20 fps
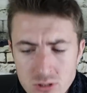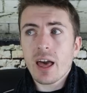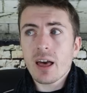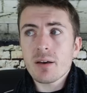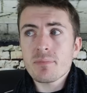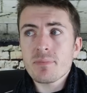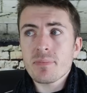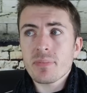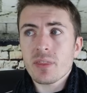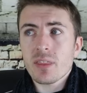
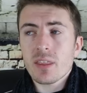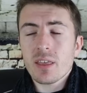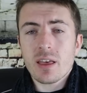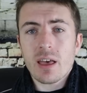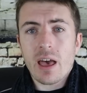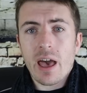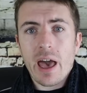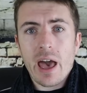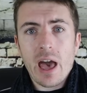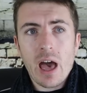
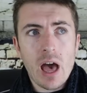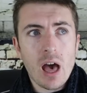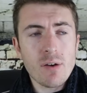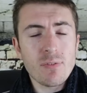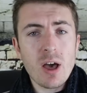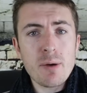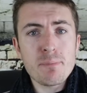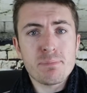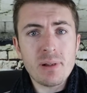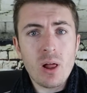Have
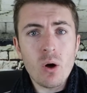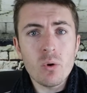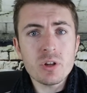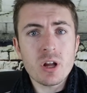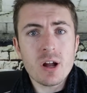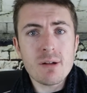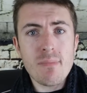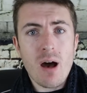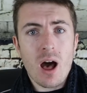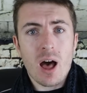I blown
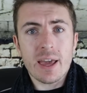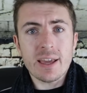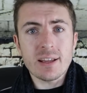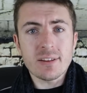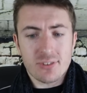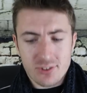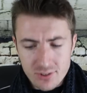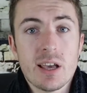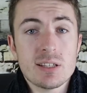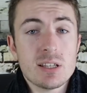your
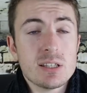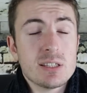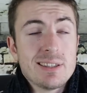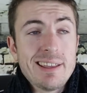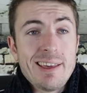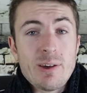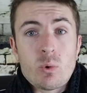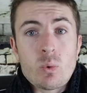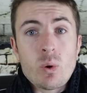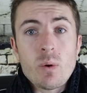mind? Is this
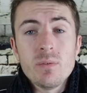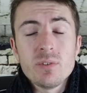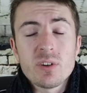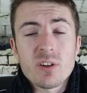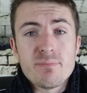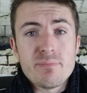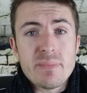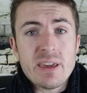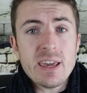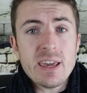the equivalent of